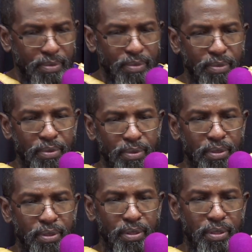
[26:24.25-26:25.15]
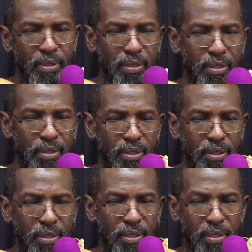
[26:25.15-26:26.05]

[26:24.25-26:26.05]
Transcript: (silence)